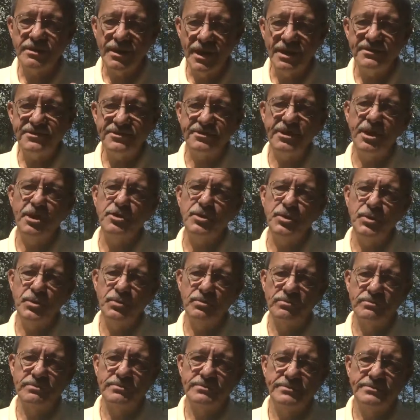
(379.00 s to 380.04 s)
God sent you.
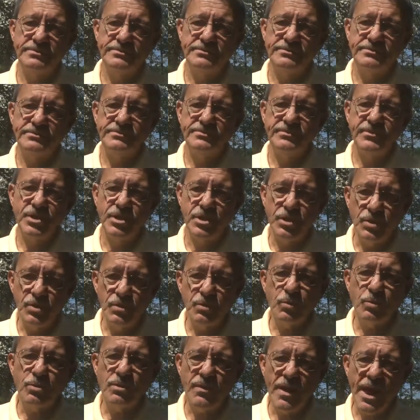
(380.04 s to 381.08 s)

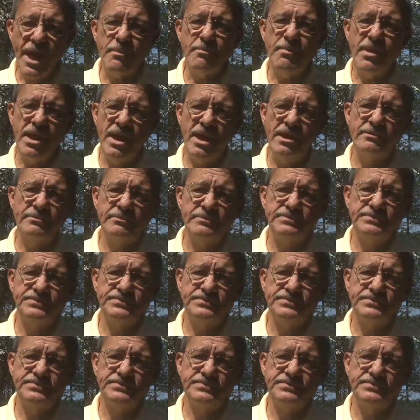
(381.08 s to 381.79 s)
You were that man.